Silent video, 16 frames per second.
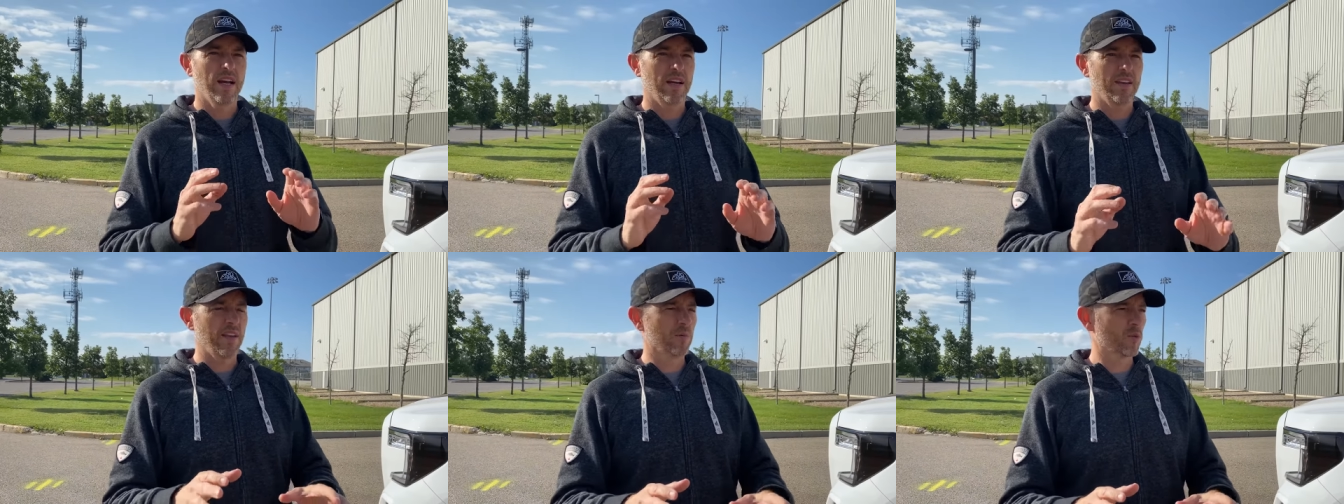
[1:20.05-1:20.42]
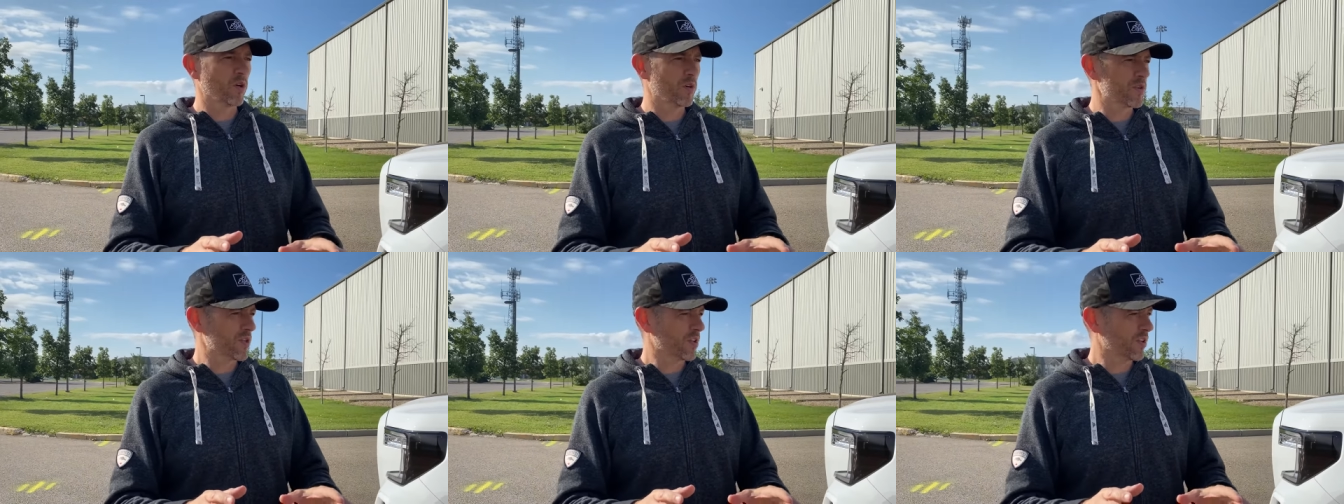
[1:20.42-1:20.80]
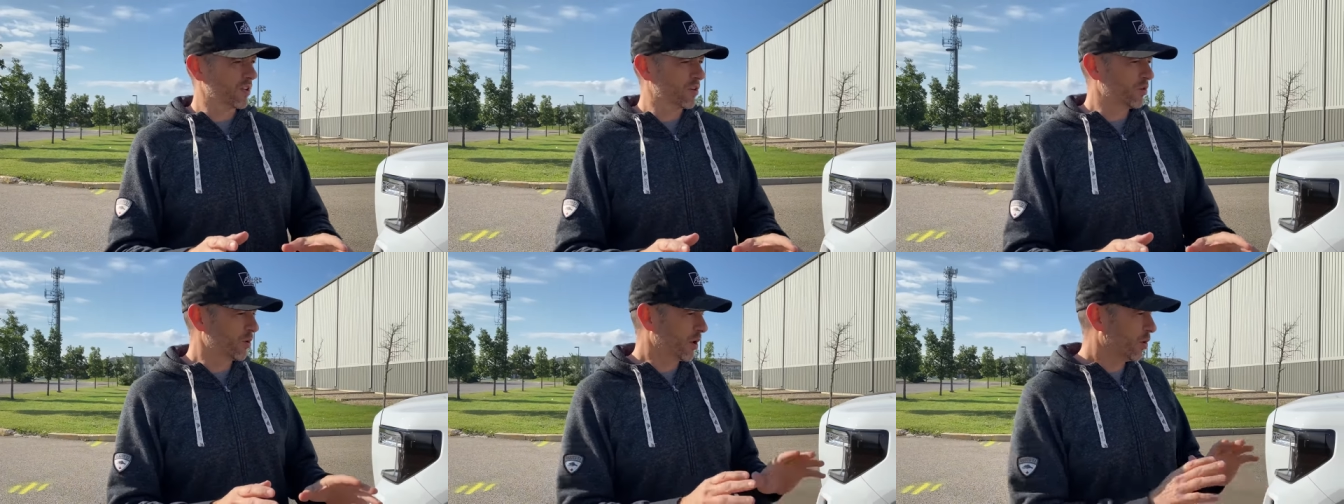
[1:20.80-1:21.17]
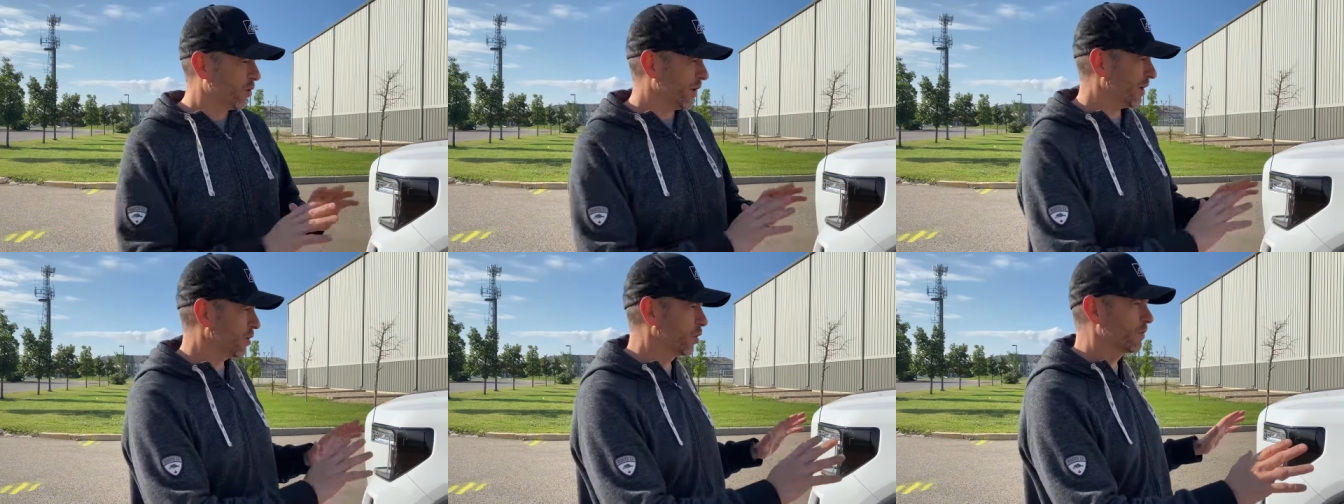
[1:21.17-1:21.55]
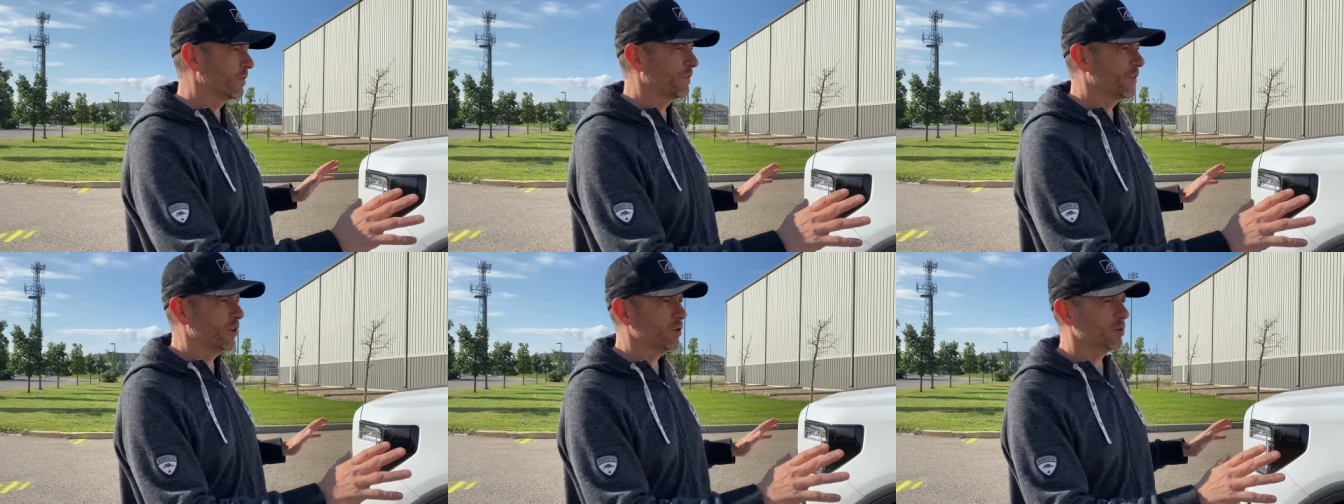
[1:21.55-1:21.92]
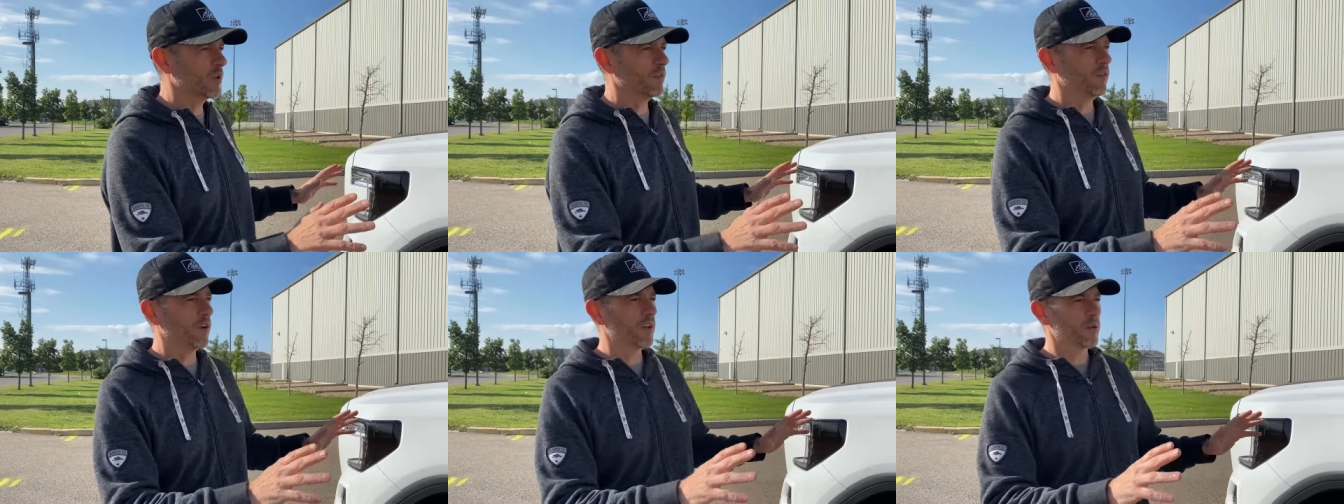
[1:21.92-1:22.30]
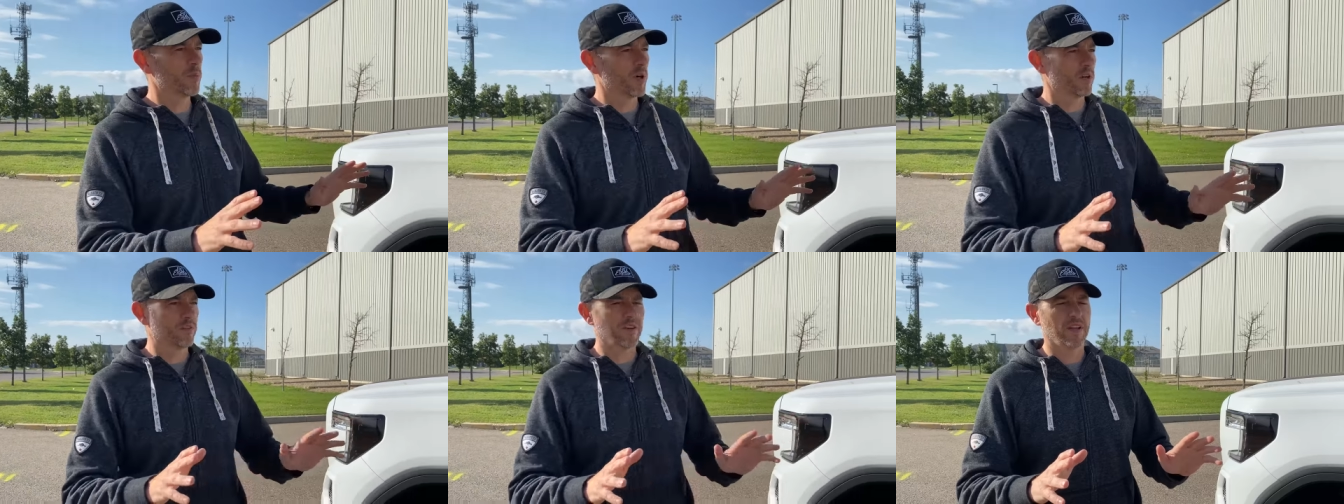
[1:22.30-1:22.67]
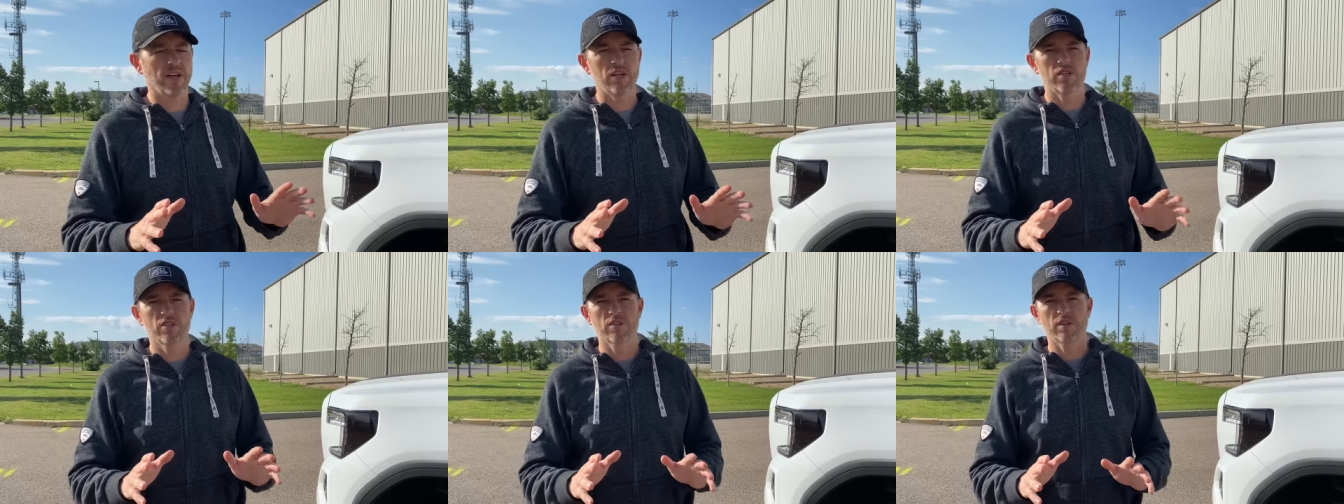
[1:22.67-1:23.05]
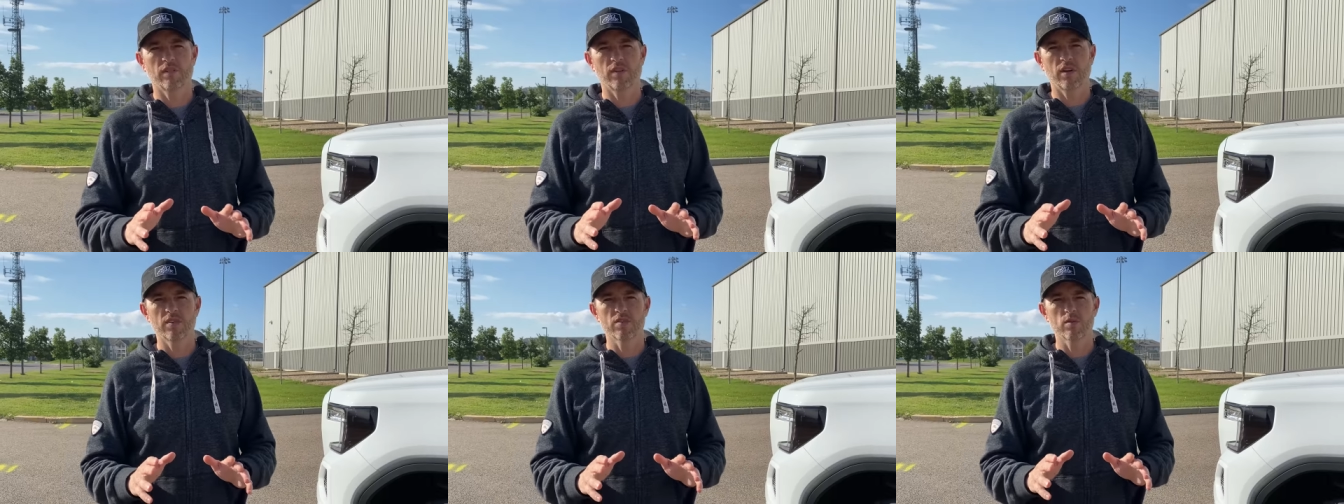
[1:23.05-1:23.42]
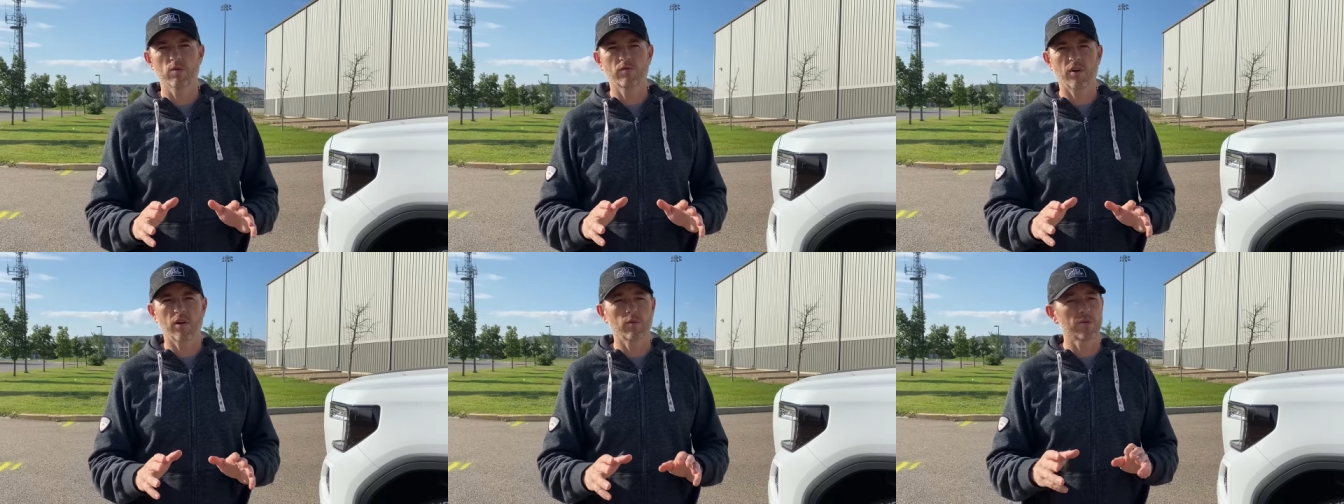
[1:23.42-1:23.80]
And then we're also gonna do a quick overview of all the modifications I've done so far,